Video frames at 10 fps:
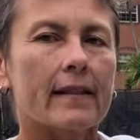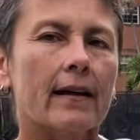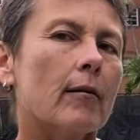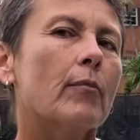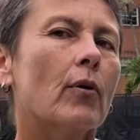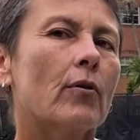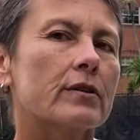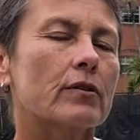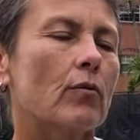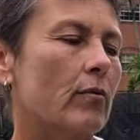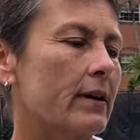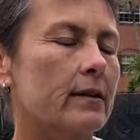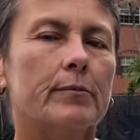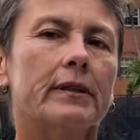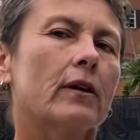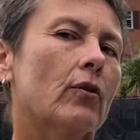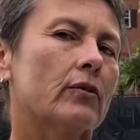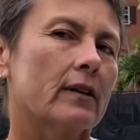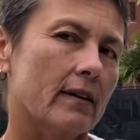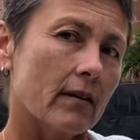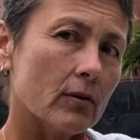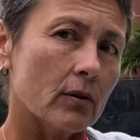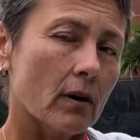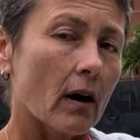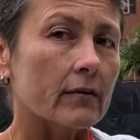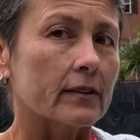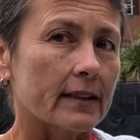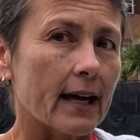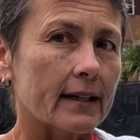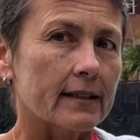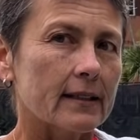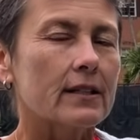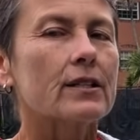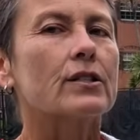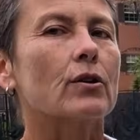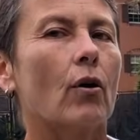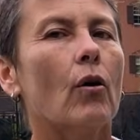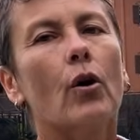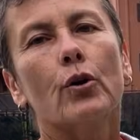that ball is already below the level of the net. So